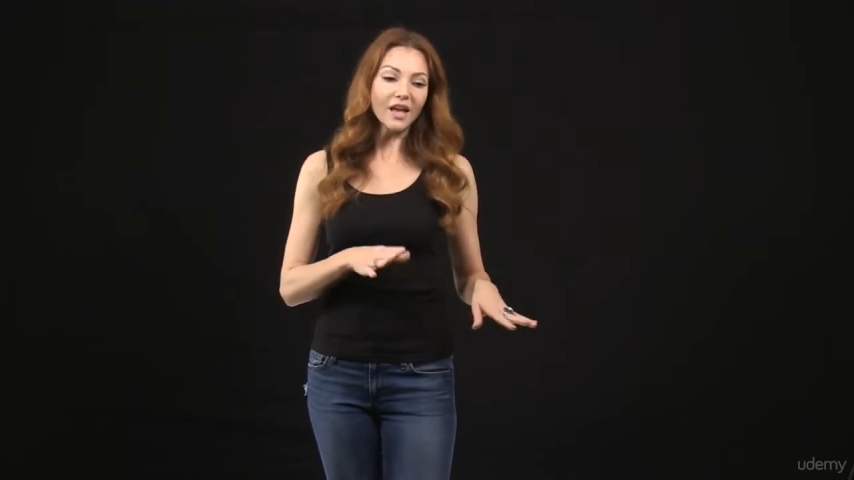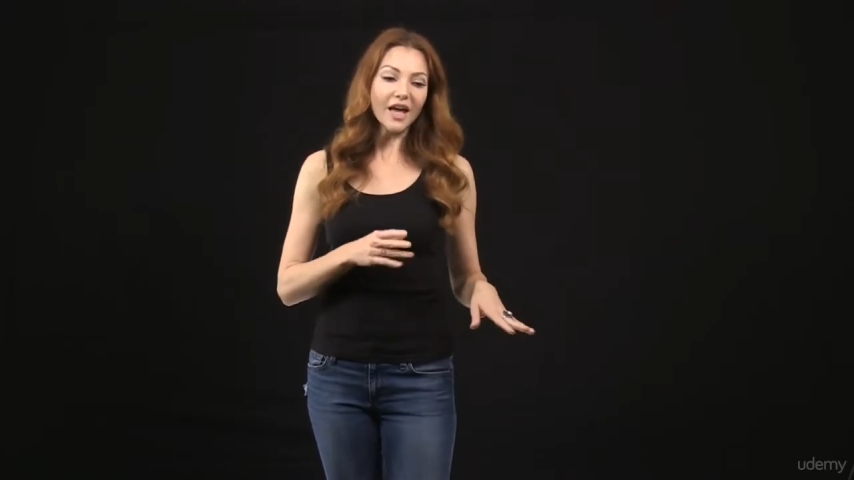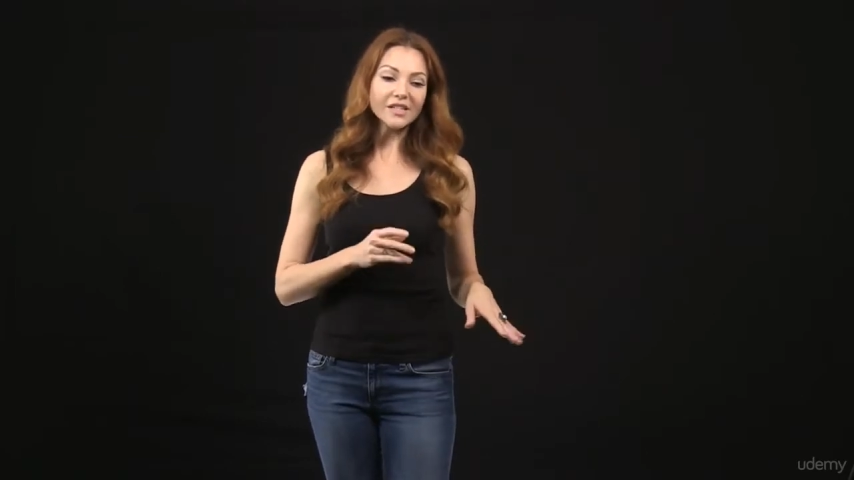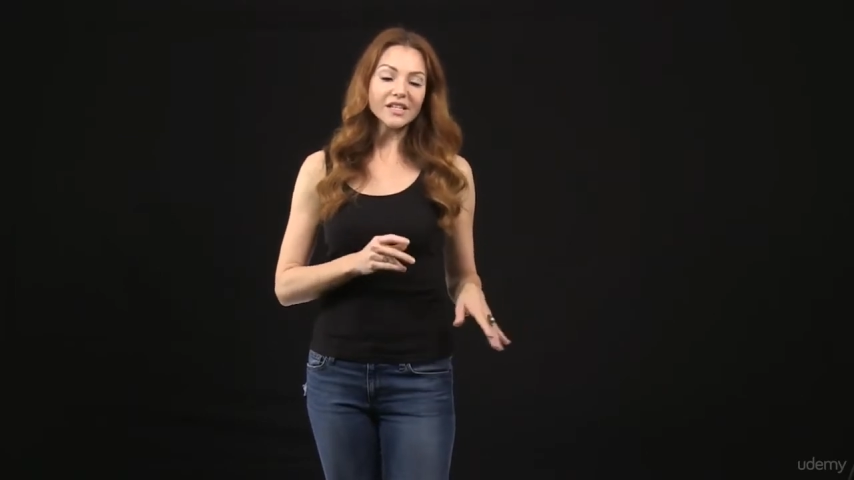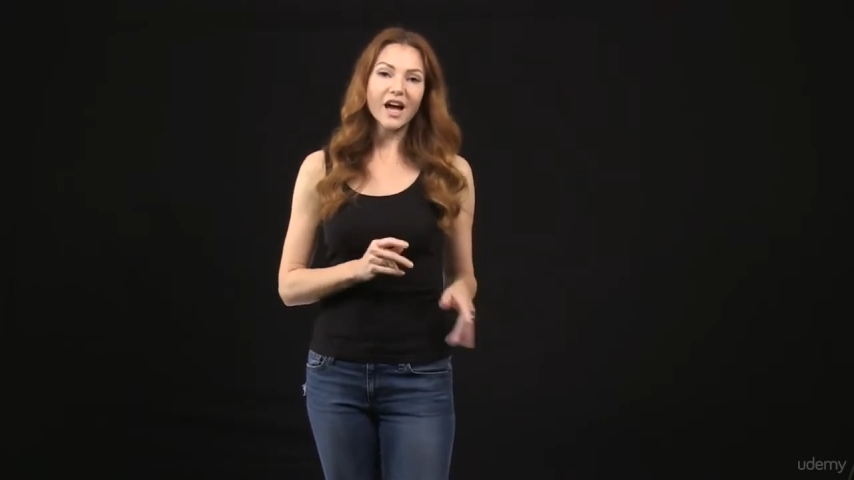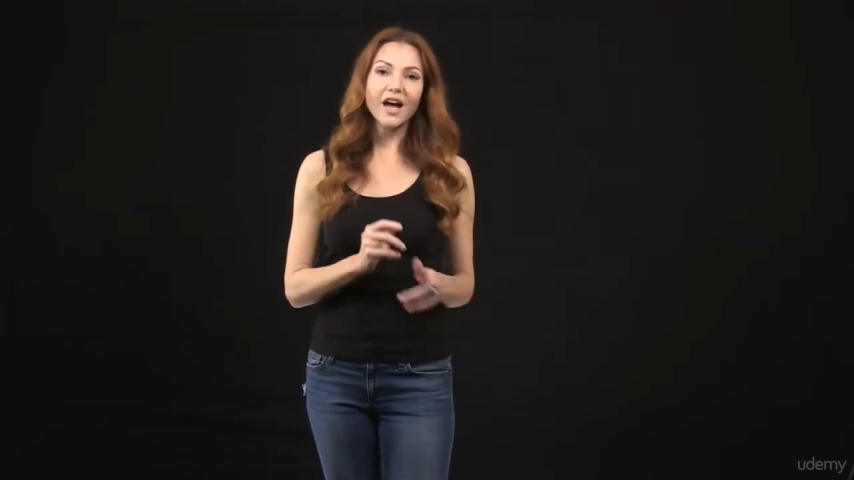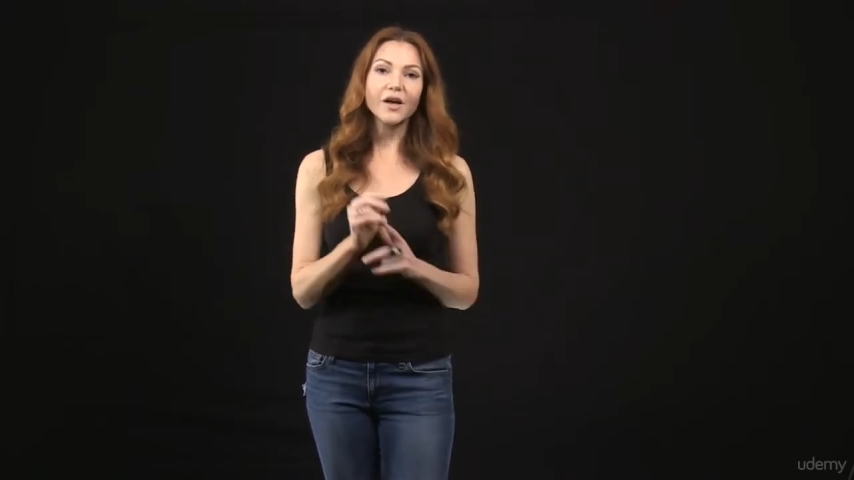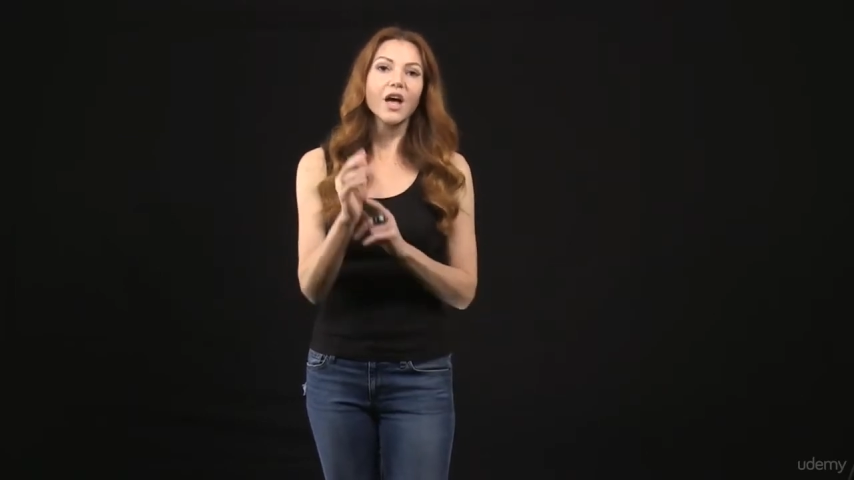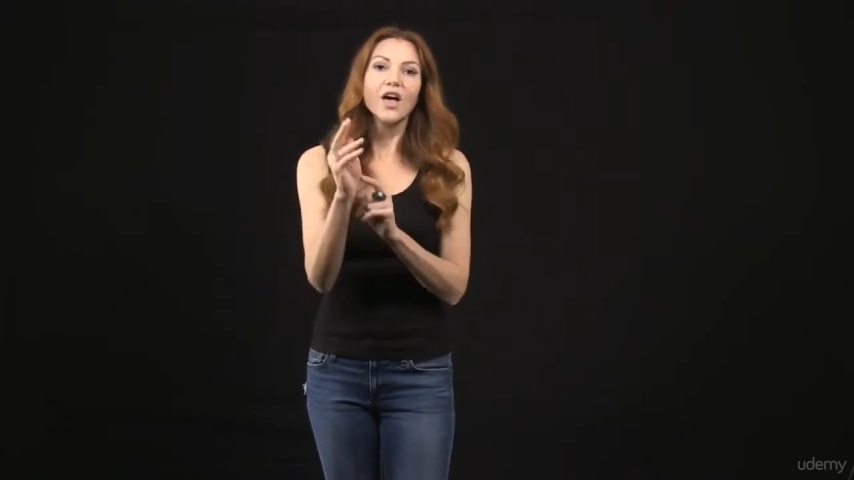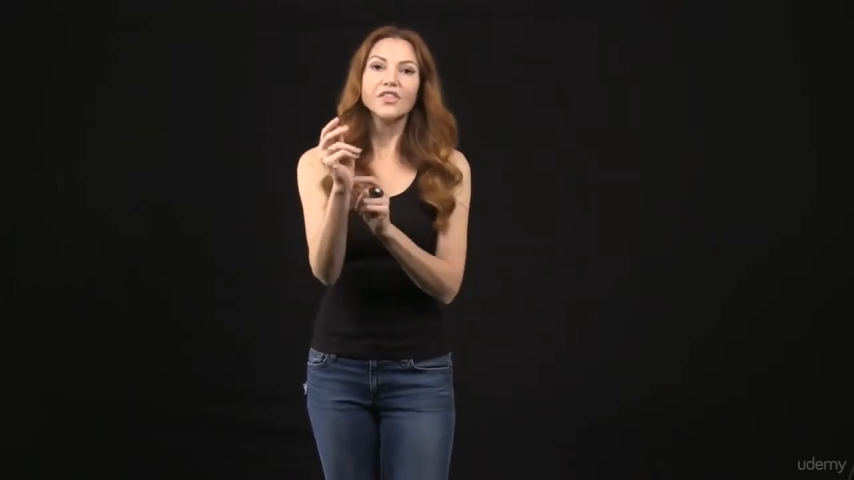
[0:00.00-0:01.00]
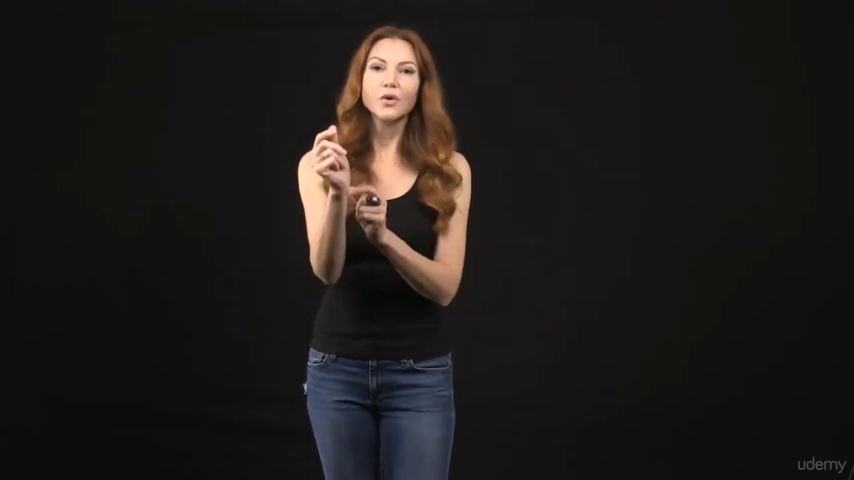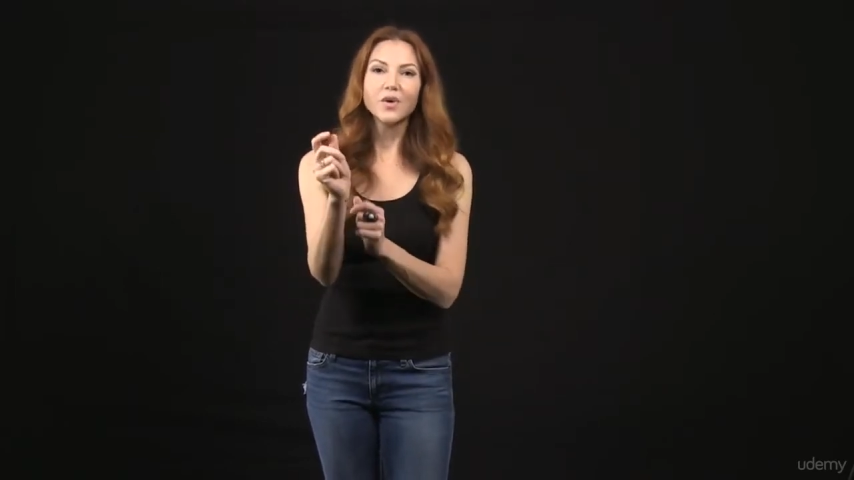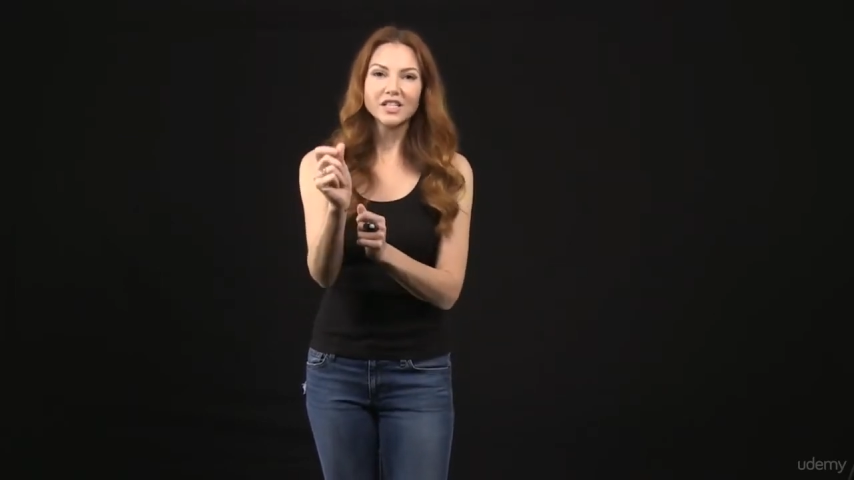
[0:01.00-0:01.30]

And they'll